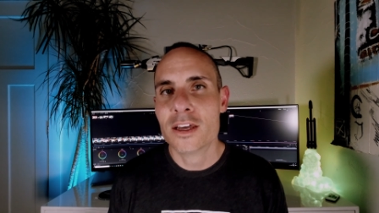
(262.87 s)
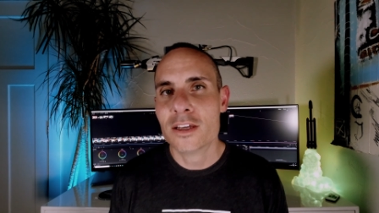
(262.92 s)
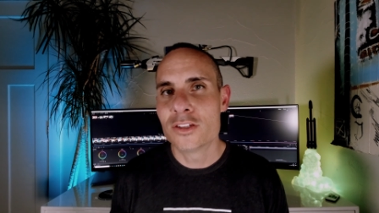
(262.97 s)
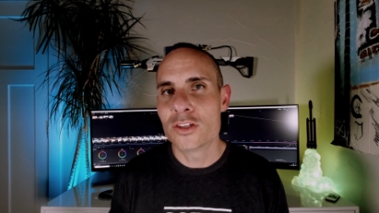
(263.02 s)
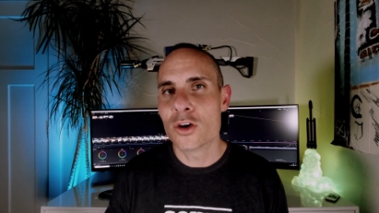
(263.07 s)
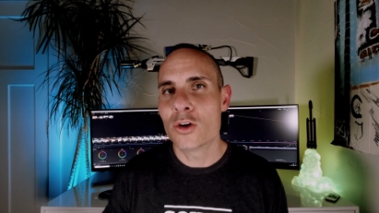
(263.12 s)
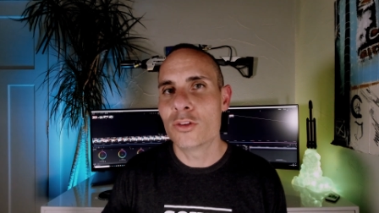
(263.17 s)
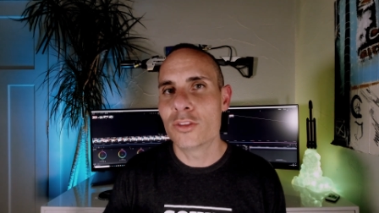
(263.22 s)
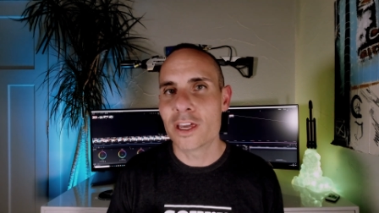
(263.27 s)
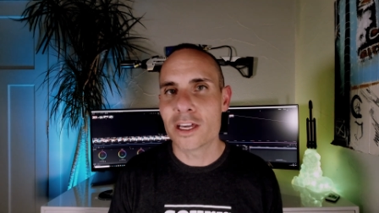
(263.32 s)

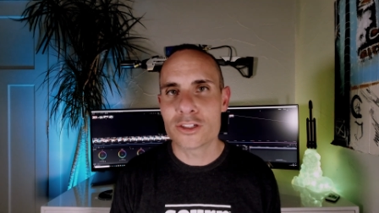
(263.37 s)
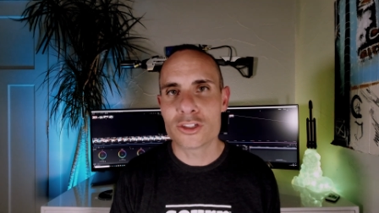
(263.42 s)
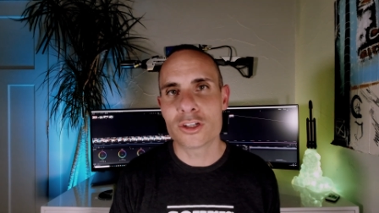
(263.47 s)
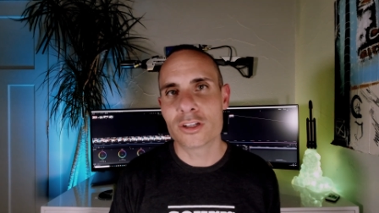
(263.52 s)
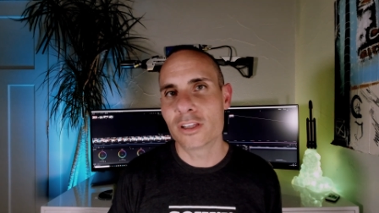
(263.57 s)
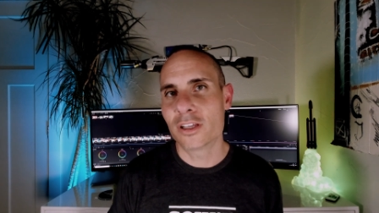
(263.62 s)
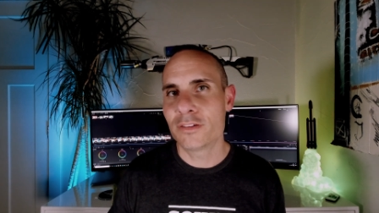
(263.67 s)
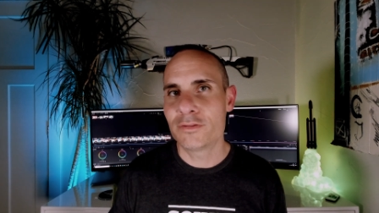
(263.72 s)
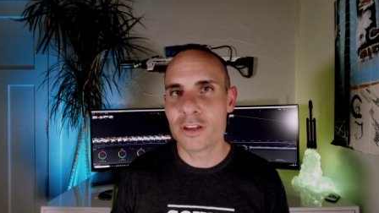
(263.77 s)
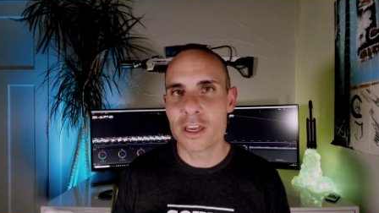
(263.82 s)
So that
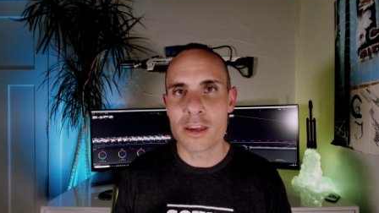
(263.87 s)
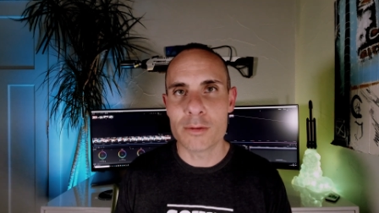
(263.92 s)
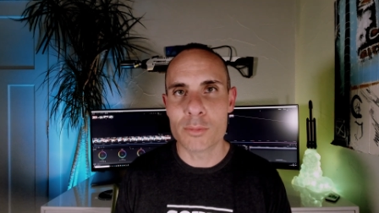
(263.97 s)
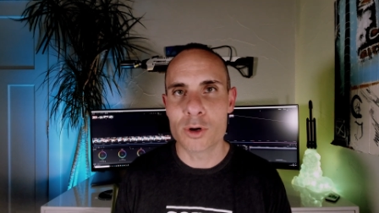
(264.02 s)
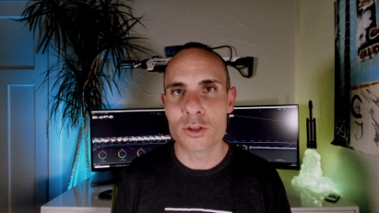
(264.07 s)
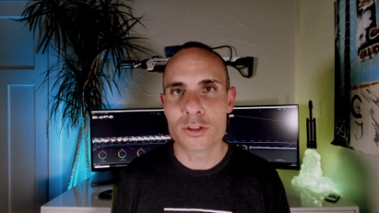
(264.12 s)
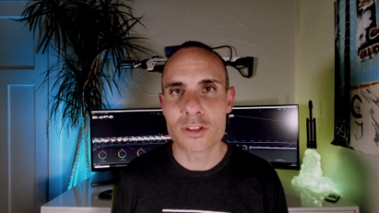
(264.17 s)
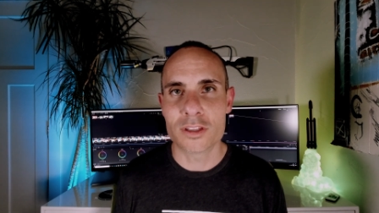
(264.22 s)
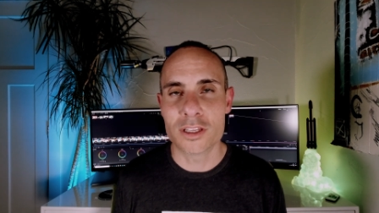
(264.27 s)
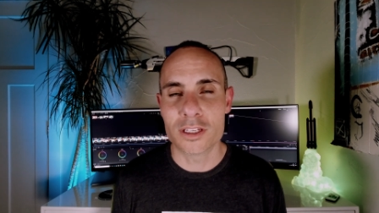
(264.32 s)
should alleviate
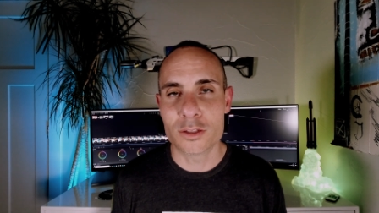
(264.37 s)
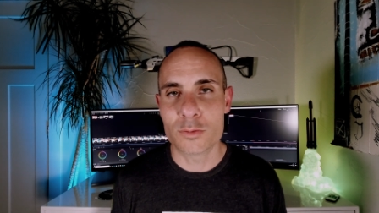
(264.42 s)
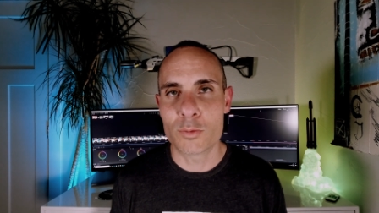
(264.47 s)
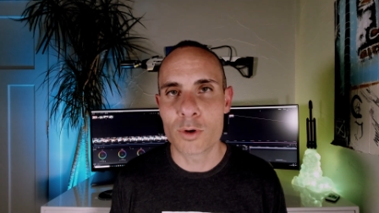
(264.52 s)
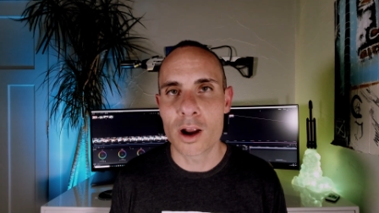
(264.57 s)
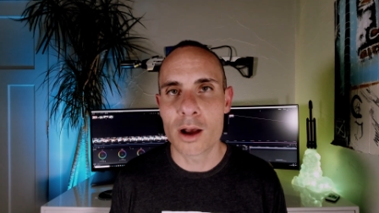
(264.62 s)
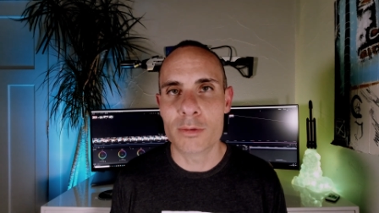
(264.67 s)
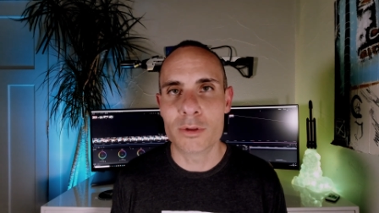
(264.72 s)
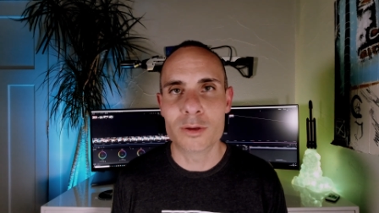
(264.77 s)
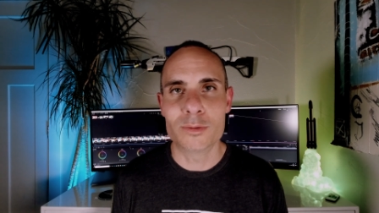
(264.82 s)
most of these
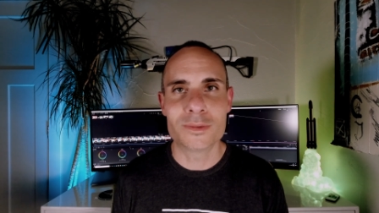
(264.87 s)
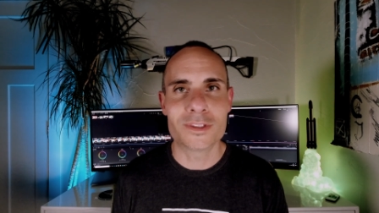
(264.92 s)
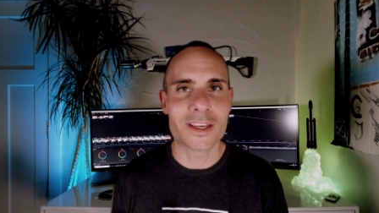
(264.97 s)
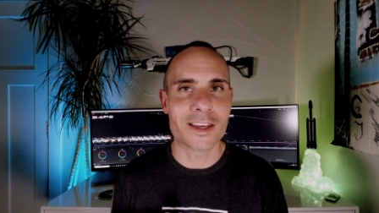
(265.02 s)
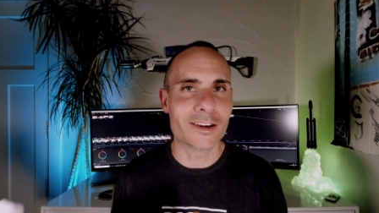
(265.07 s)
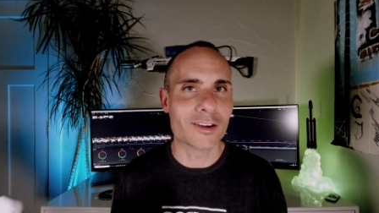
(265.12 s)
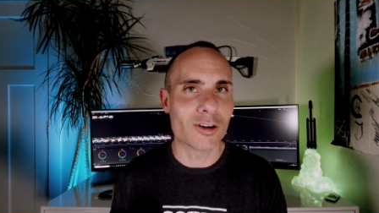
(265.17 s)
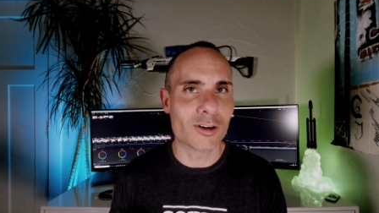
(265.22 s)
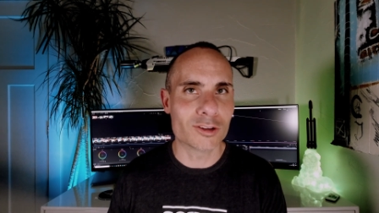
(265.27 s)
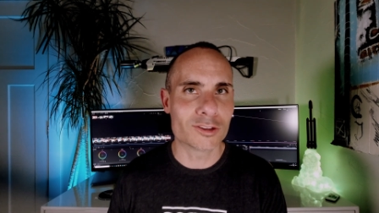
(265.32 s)
problems
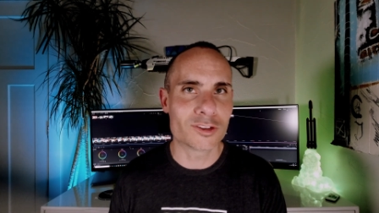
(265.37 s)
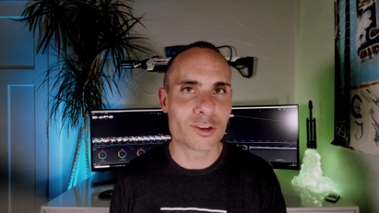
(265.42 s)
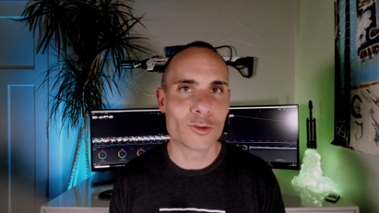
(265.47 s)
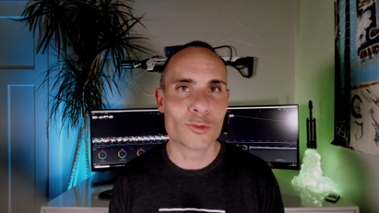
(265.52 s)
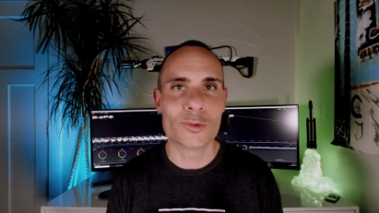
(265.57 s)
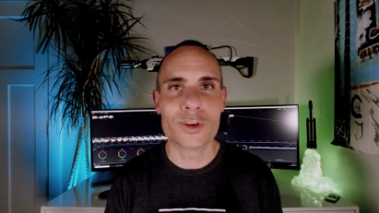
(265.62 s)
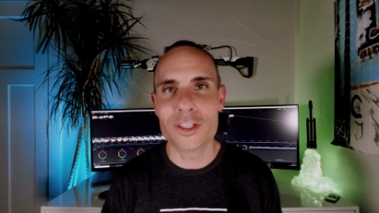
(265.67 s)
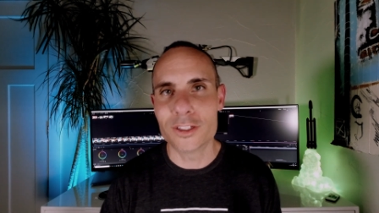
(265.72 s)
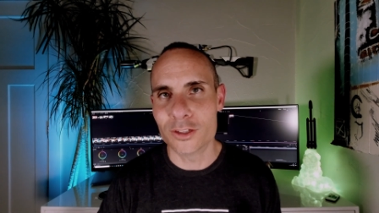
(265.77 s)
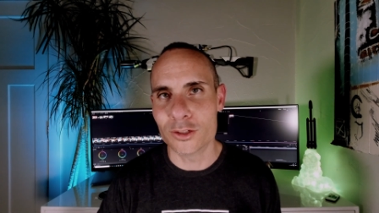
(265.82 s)
and
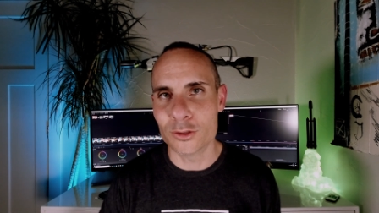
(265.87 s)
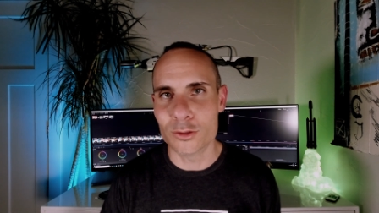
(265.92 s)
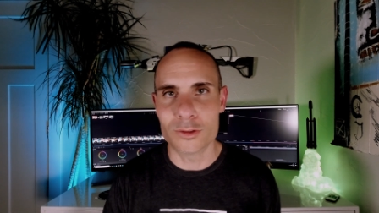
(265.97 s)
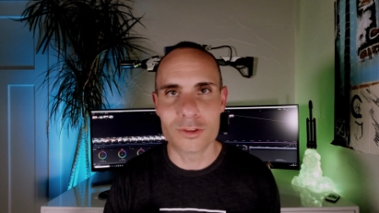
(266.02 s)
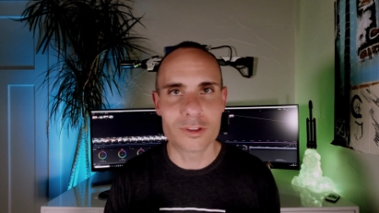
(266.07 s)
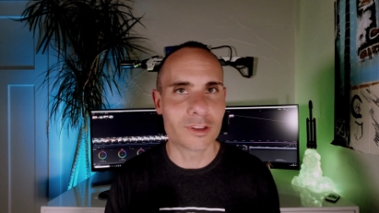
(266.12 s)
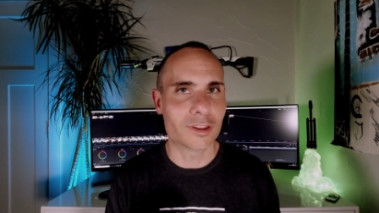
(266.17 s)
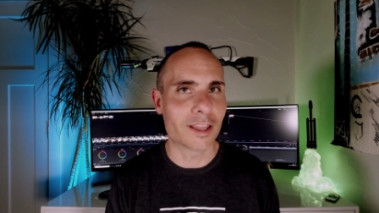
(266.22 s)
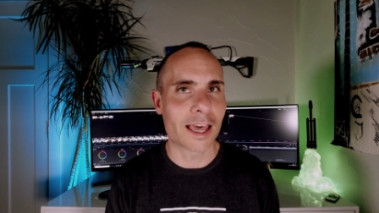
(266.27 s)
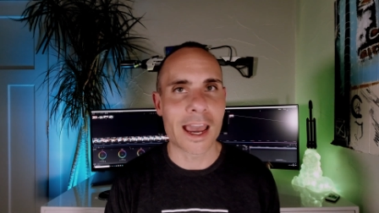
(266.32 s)
also
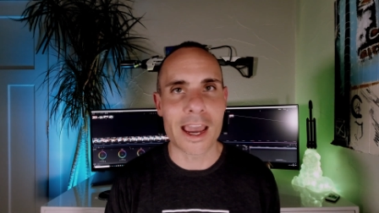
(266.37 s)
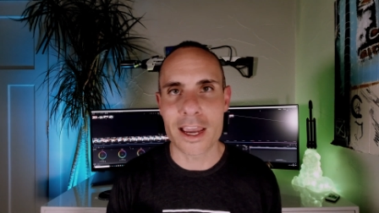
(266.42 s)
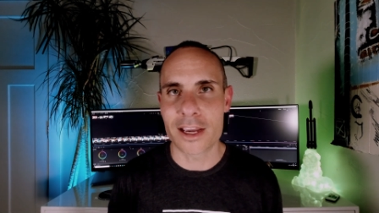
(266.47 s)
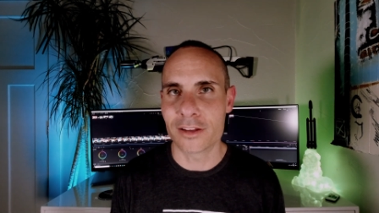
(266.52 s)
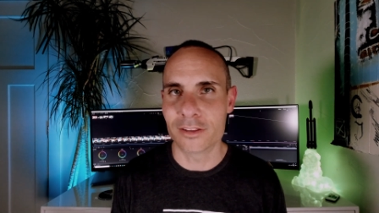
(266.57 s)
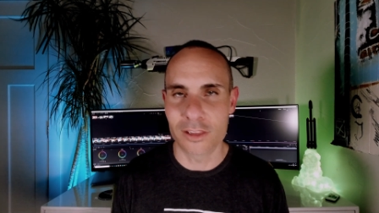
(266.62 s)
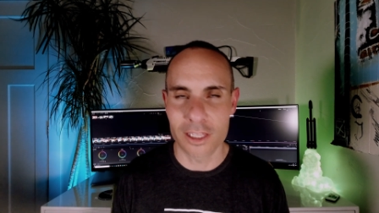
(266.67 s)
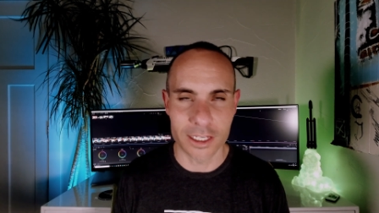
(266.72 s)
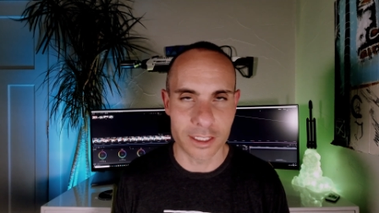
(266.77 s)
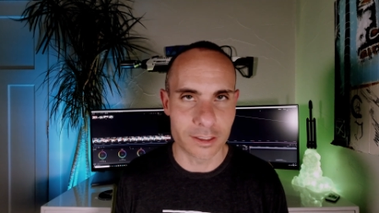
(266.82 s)
reduce
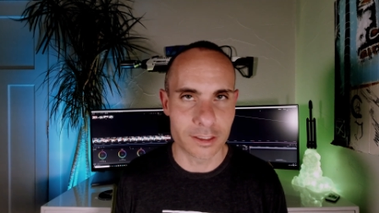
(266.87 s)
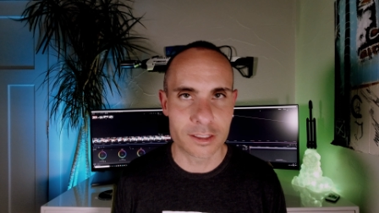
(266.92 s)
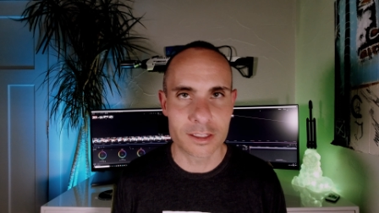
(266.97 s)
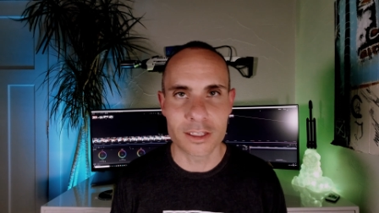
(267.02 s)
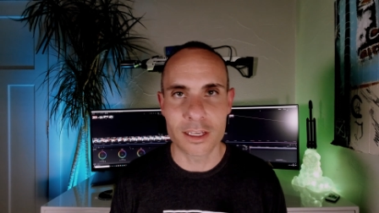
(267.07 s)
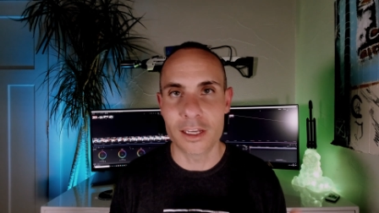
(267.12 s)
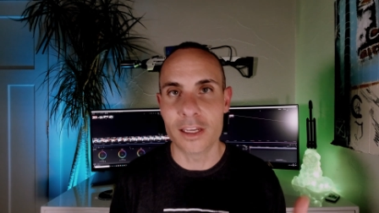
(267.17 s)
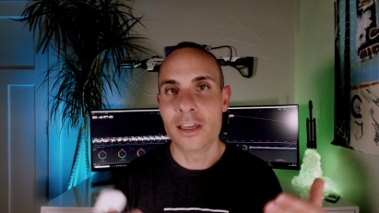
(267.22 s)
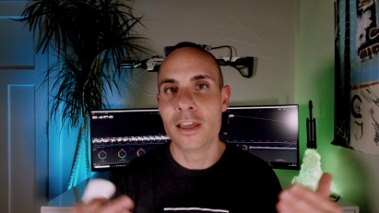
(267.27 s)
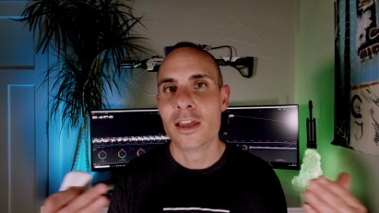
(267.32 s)
lag,
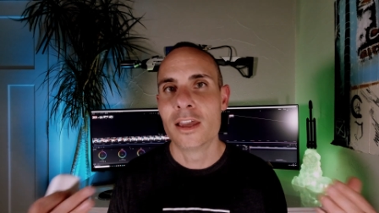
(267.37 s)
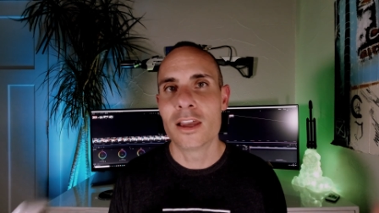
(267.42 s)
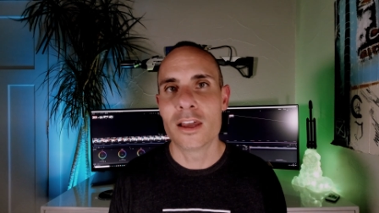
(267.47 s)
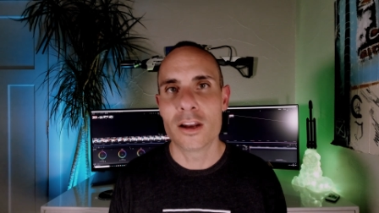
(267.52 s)
latency,